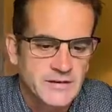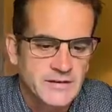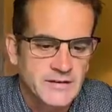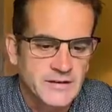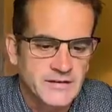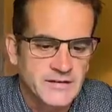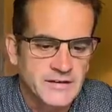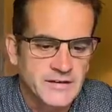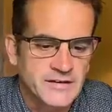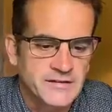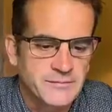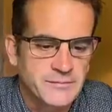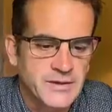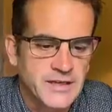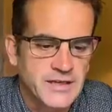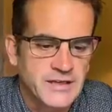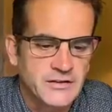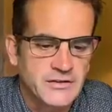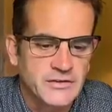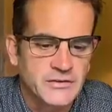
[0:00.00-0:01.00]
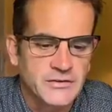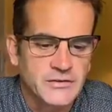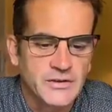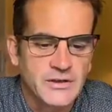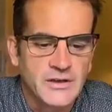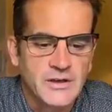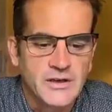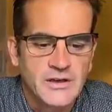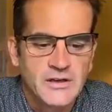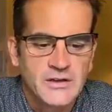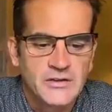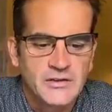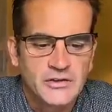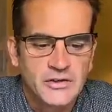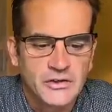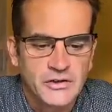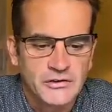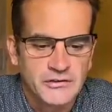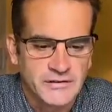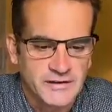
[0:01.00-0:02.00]
Does he speak to
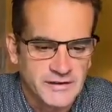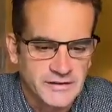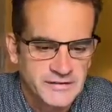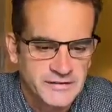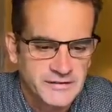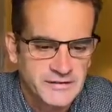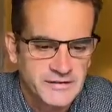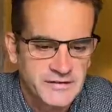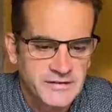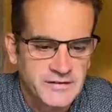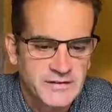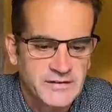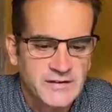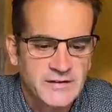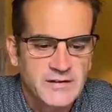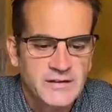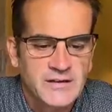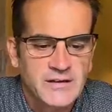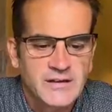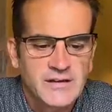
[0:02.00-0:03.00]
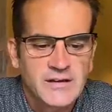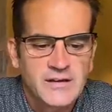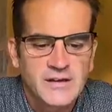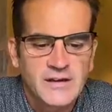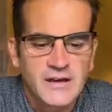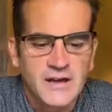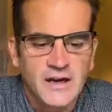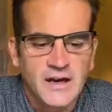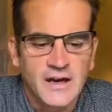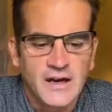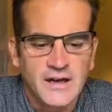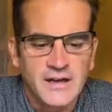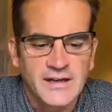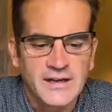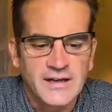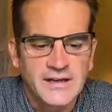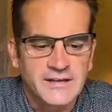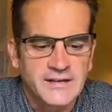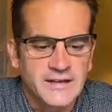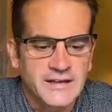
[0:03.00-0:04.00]
tourists uh,
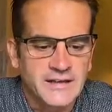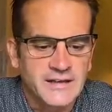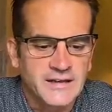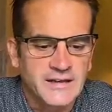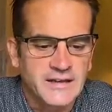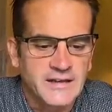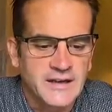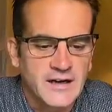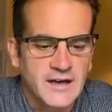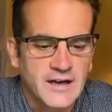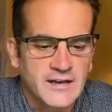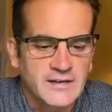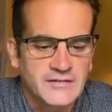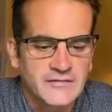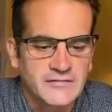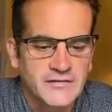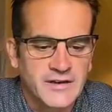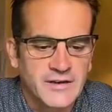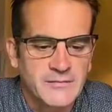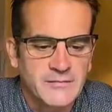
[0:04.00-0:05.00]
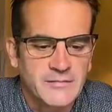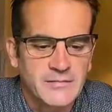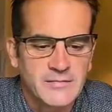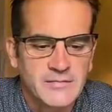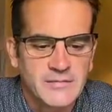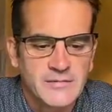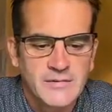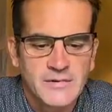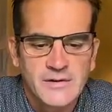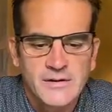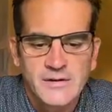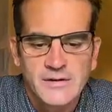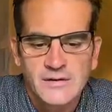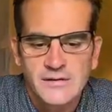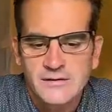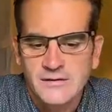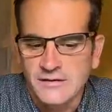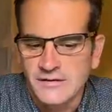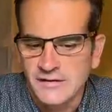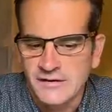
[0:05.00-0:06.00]
eating ice cream?
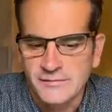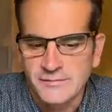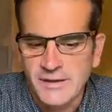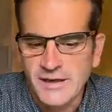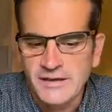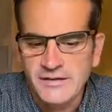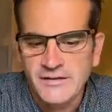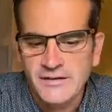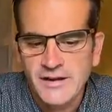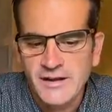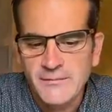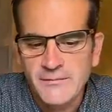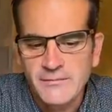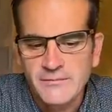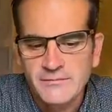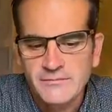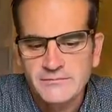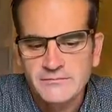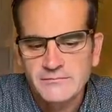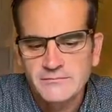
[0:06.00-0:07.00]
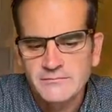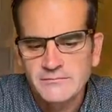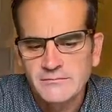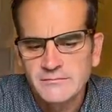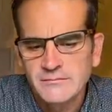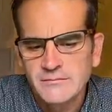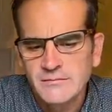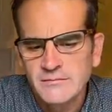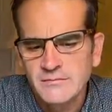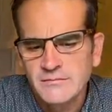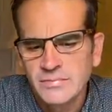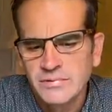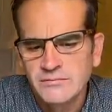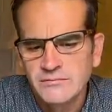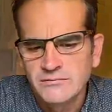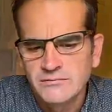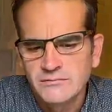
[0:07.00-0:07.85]
Does he speak to them? Mm.